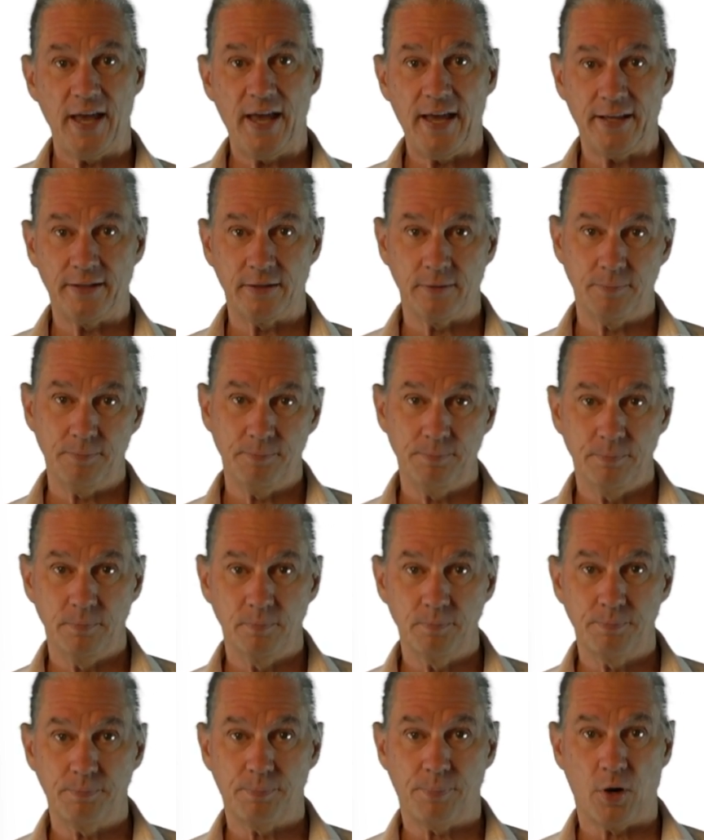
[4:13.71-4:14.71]
and
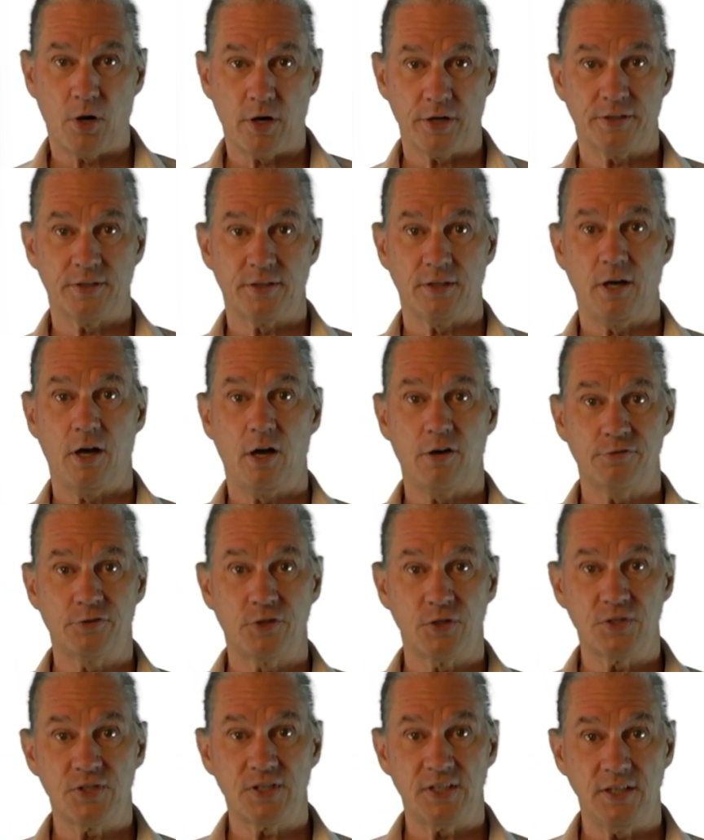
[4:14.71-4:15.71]
part of
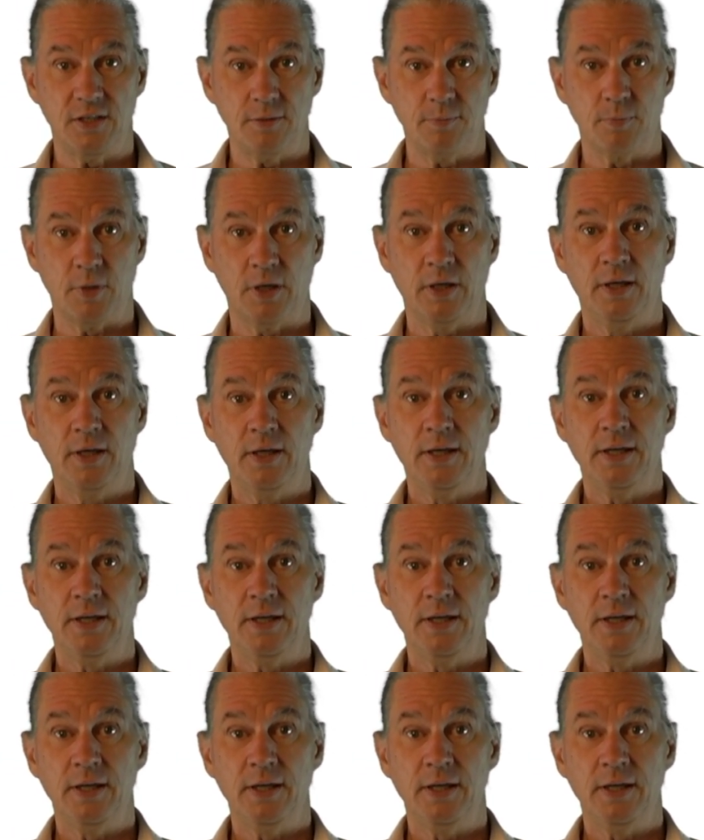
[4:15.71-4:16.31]
the team